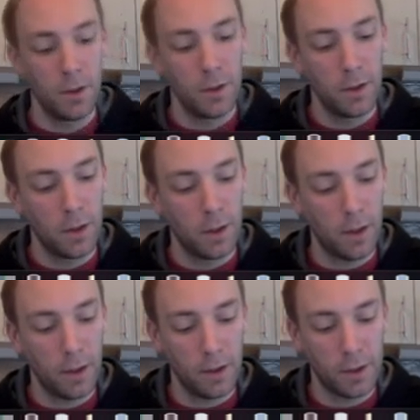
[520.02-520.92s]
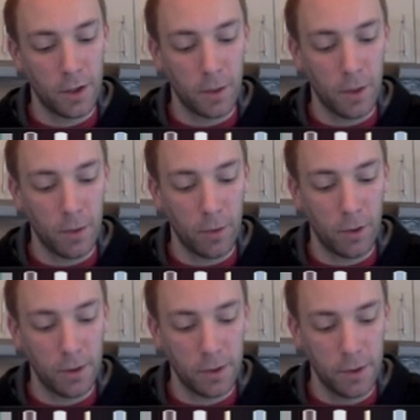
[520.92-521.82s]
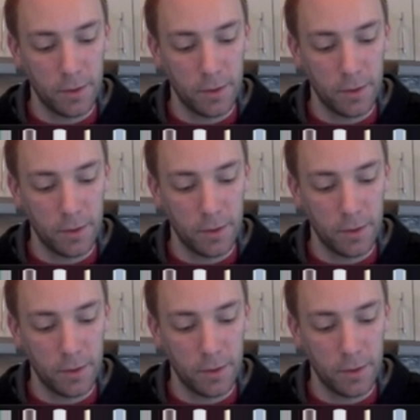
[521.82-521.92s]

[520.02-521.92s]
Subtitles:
All right, let's talk about points.